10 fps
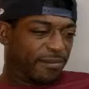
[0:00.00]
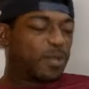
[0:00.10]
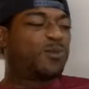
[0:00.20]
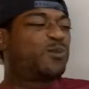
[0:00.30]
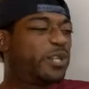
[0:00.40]

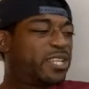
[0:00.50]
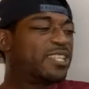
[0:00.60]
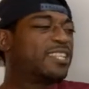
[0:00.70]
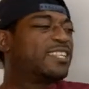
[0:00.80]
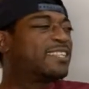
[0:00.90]
But
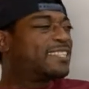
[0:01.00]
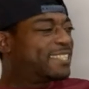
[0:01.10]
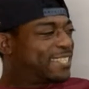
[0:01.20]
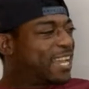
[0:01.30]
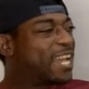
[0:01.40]
what
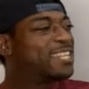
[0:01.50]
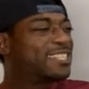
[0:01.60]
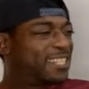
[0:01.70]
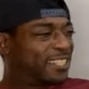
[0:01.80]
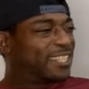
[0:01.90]
kind
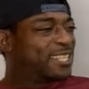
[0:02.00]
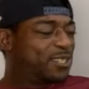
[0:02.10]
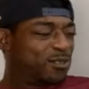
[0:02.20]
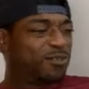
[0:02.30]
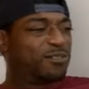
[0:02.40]
of nigga
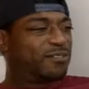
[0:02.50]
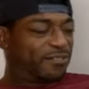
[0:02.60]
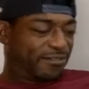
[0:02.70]
is you?